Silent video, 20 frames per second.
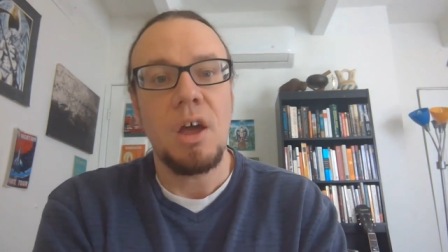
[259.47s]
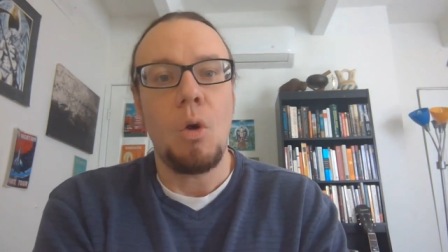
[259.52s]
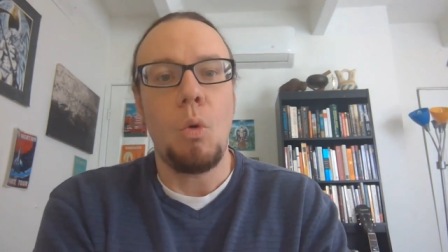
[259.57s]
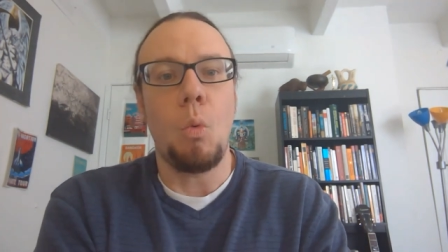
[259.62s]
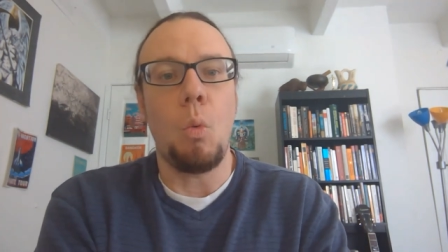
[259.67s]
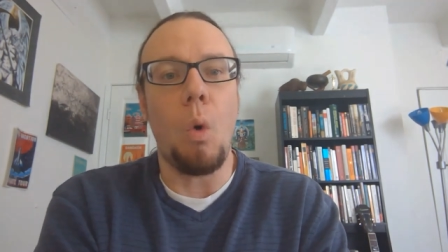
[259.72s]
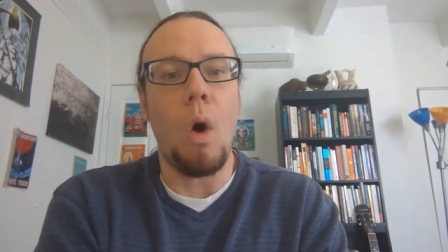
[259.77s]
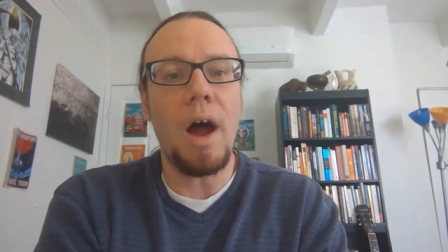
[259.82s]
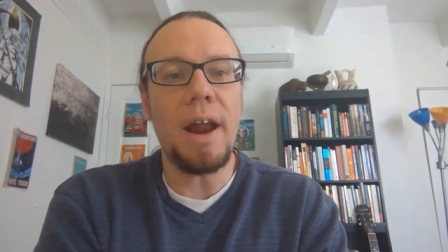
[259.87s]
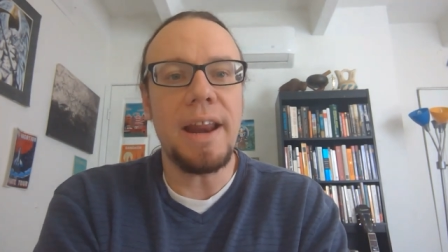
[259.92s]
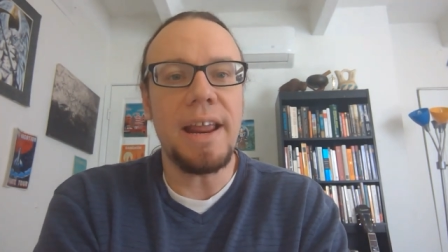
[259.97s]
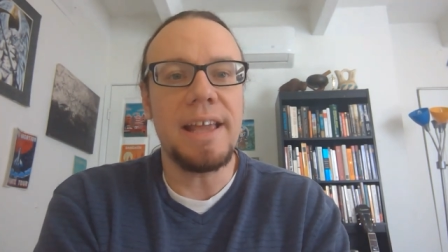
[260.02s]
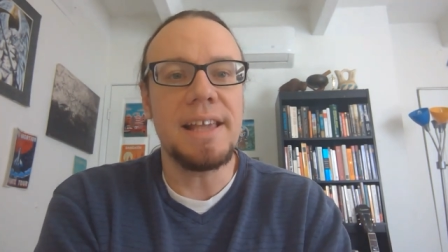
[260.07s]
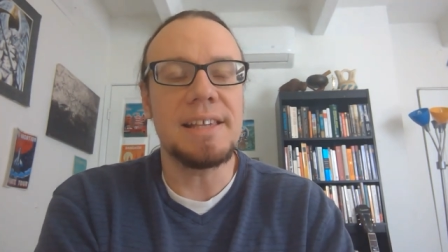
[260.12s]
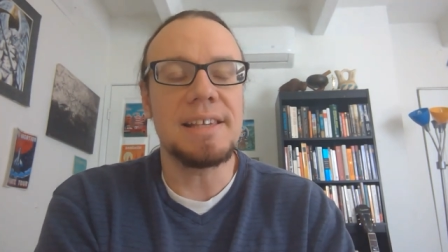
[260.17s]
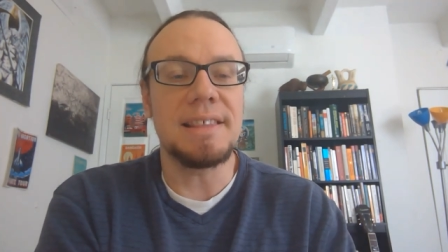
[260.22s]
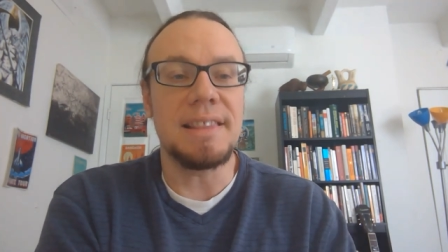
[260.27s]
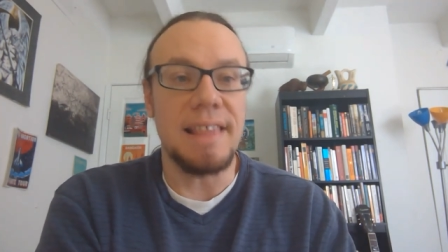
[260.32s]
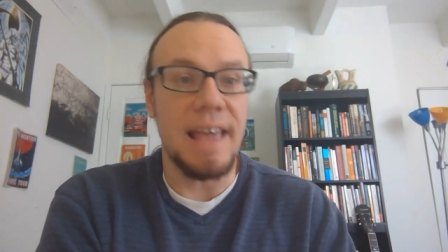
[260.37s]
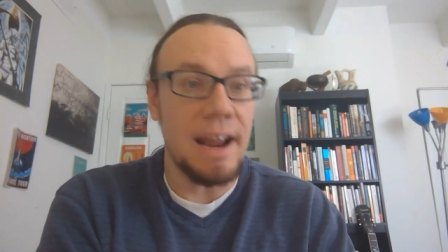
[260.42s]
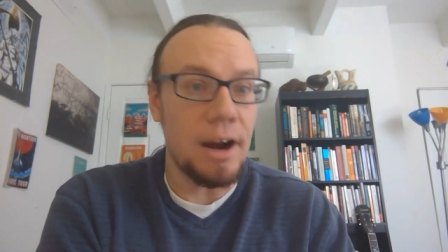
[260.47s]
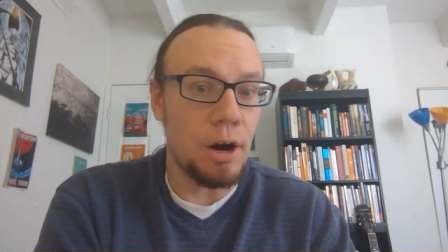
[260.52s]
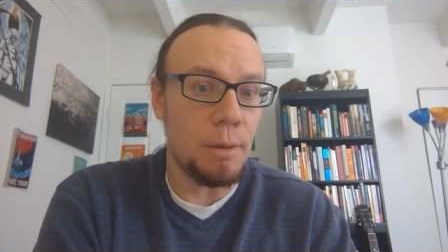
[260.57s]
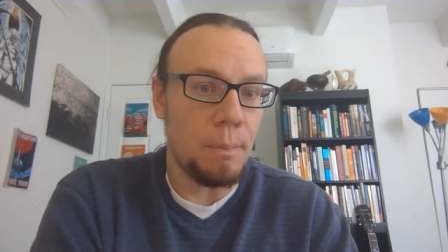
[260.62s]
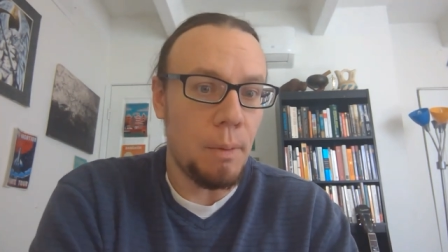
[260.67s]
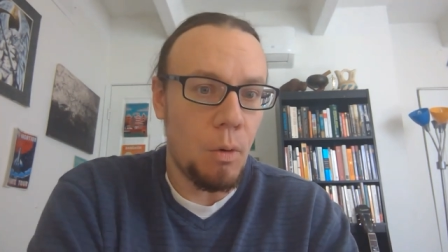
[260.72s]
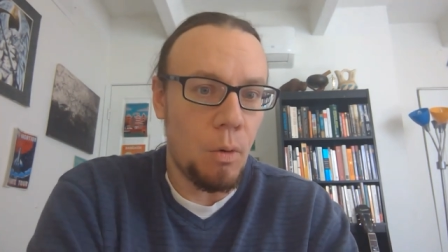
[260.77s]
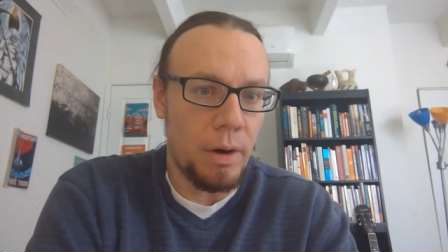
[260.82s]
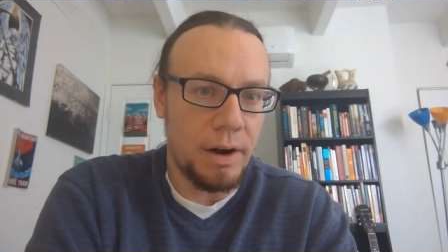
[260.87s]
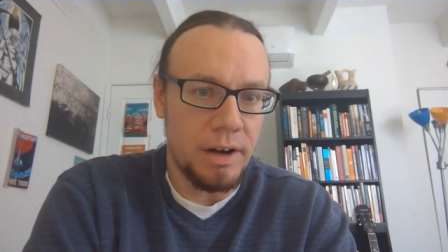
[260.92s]
What is their
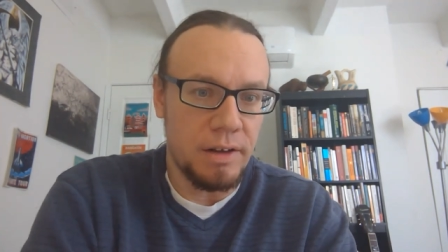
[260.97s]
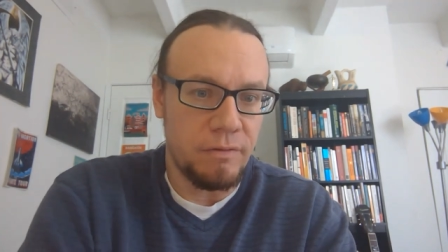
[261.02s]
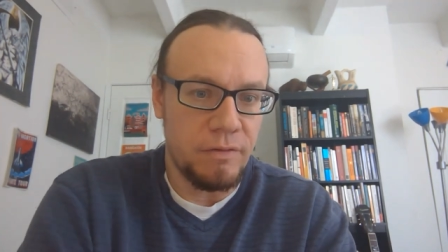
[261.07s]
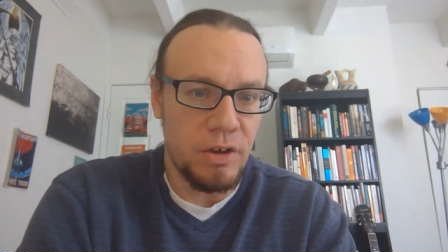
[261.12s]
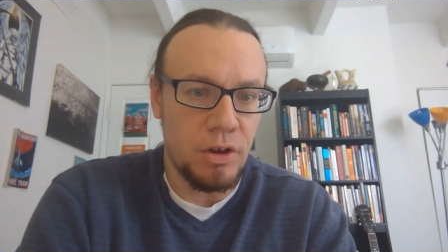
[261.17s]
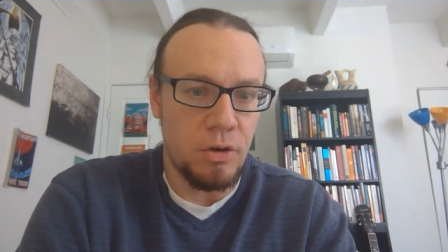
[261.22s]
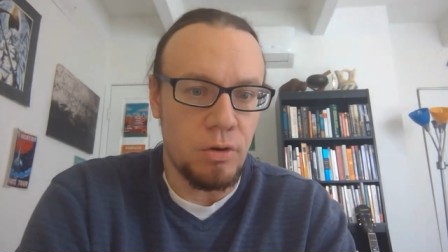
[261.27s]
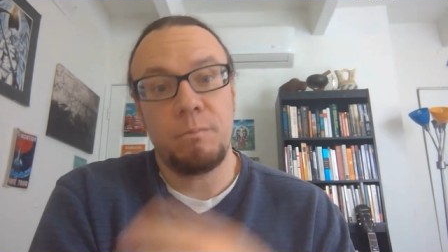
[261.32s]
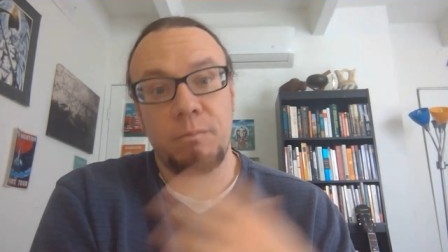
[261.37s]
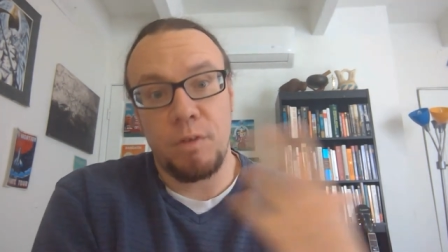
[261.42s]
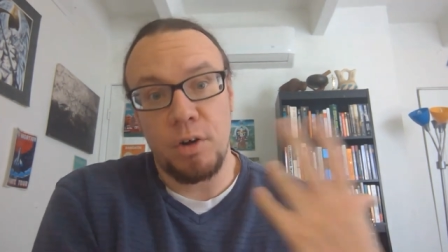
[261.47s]
point of view?